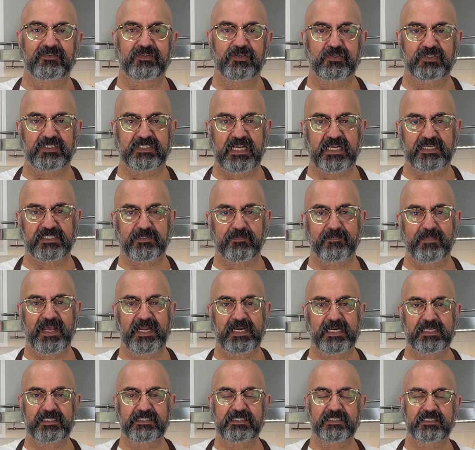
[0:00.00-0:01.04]
to 6
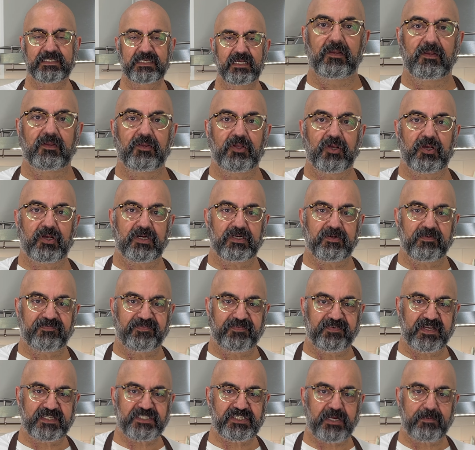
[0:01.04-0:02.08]
minutes. You're gonna
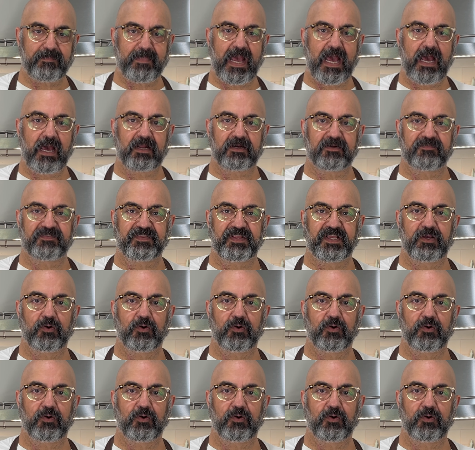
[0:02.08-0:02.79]
fish them out of the